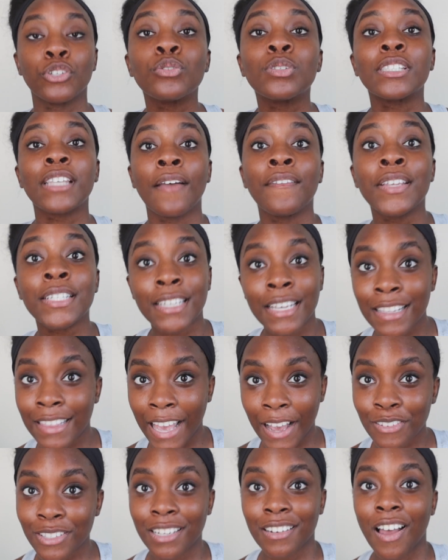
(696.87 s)
to seventeen
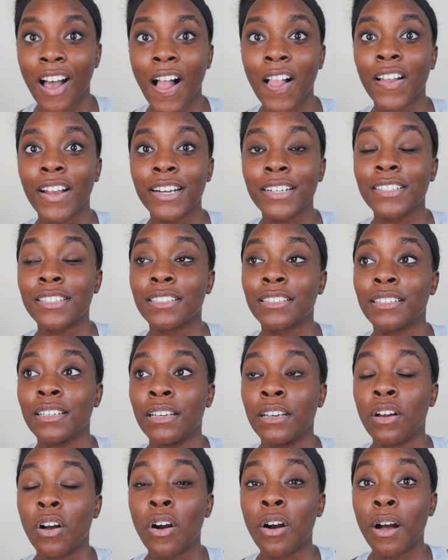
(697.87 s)
thousand dollars
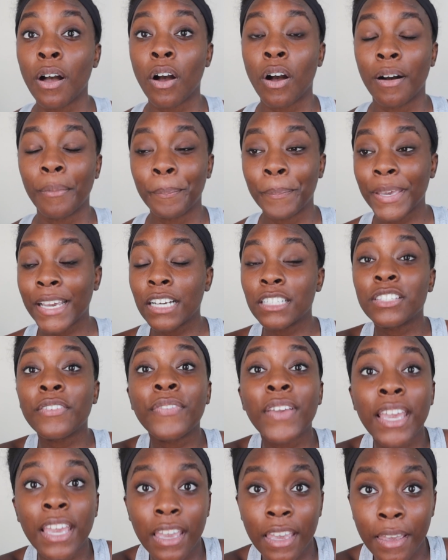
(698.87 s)
because
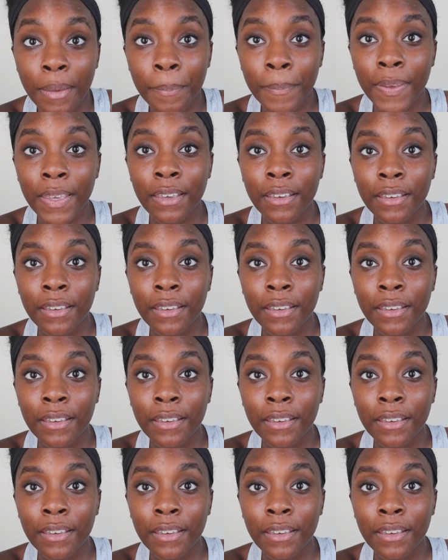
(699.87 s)
of him.